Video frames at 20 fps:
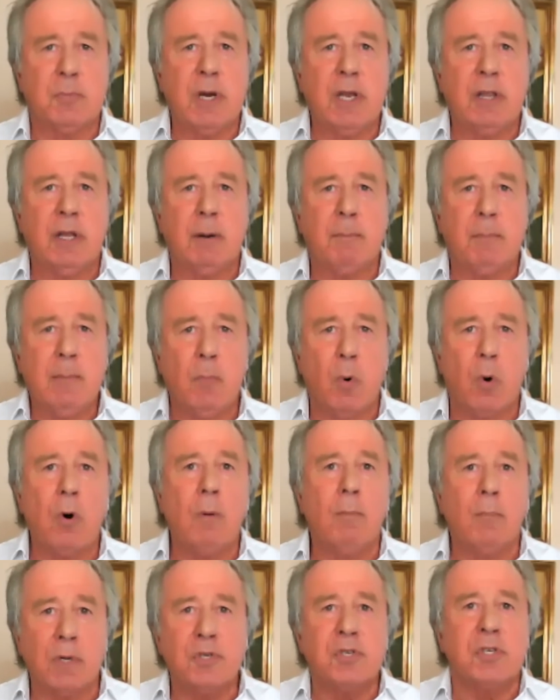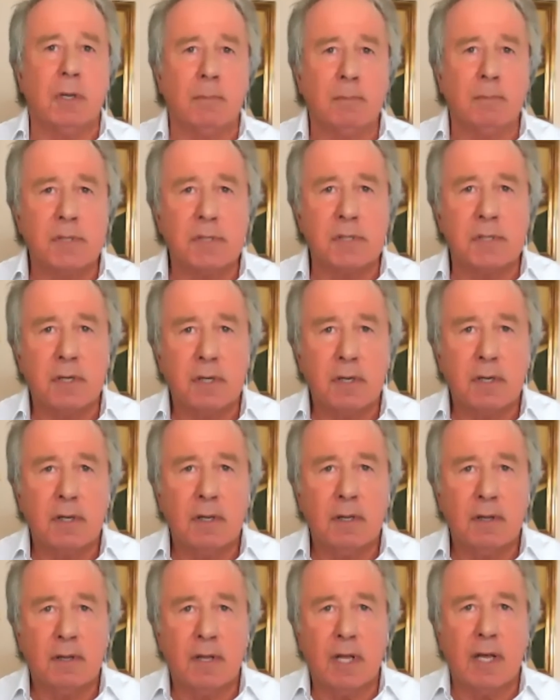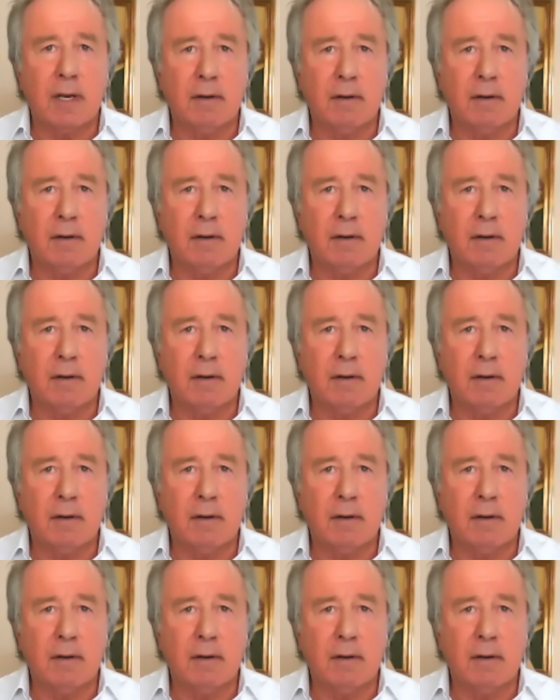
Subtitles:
I mean, there'll be more Muslims than